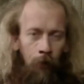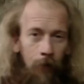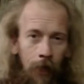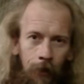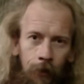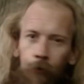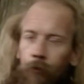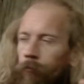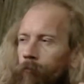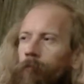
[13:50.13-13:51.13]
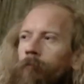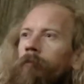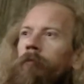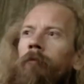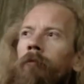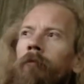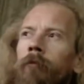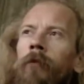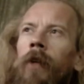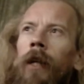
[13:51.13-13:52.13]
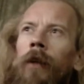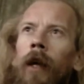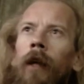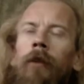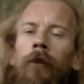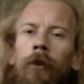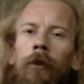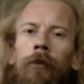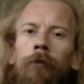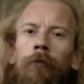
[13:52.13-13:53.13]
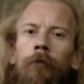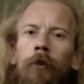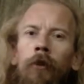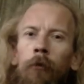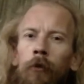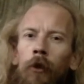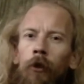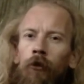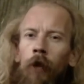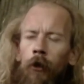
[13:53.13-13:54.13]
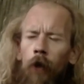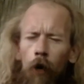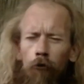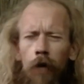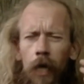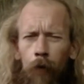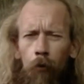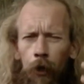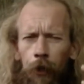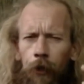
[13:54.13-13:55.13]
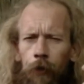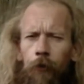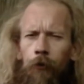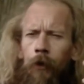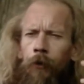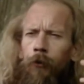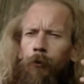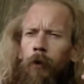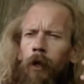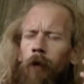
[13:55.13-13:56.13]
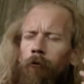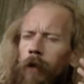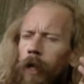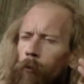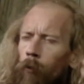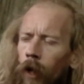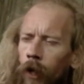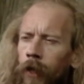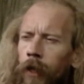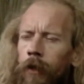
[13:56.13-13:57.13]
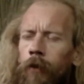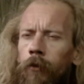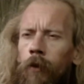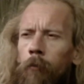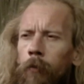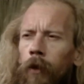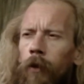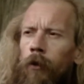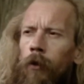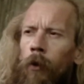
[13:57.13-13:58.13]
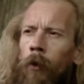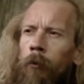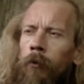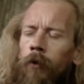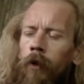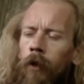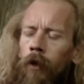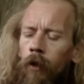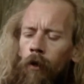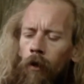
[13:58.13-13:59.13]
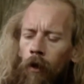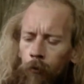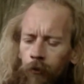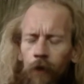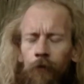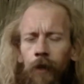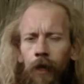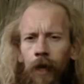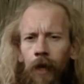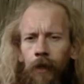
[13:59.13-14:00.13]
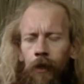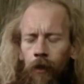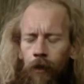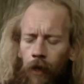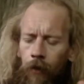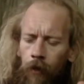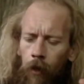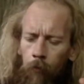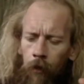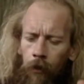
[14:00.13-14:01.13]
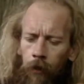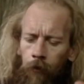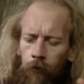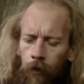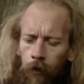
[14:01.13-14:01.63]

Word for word: getting this feeling that you know something's going to change. I really wanted it to change as well. I really I needed something. You know, I was I was definitely lacking. I'd had a couple of these